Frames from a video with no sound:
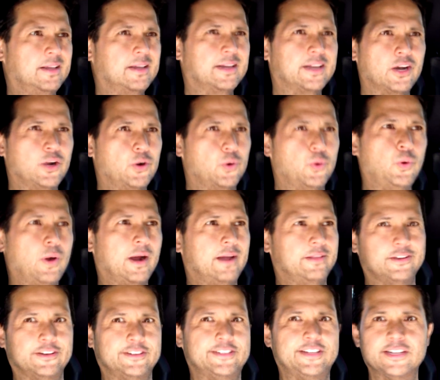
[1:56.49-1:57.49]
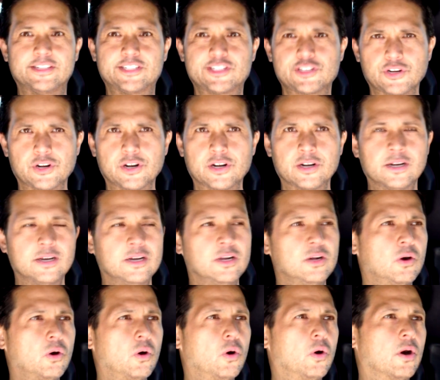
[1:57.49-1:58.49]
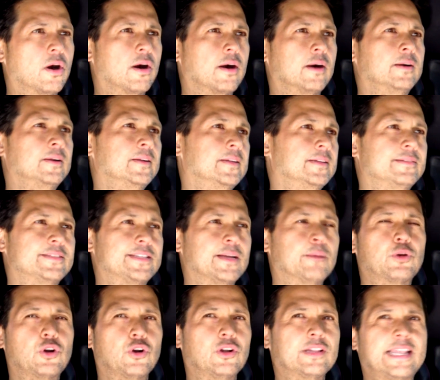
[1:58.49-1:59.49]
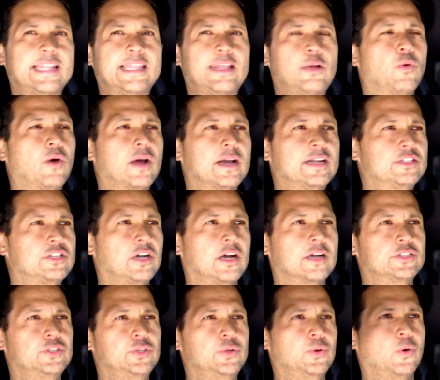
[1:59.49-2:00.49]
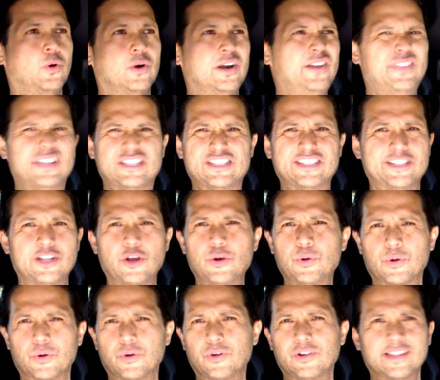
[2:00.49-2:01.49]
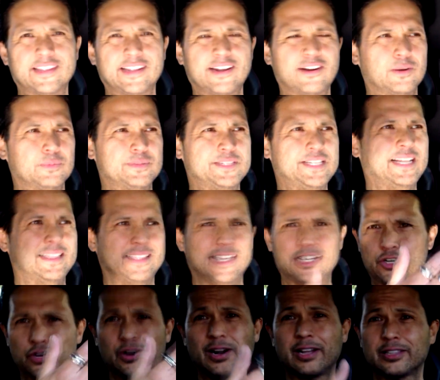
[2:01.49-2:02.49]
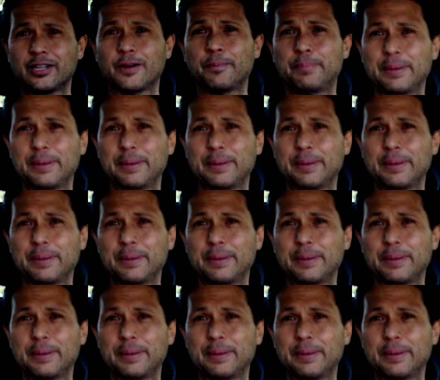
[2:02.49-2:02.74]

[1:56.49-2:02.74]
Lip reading: you know, their sister or some girl that they want to talk to, or even just no girl, and they're upset that you're out there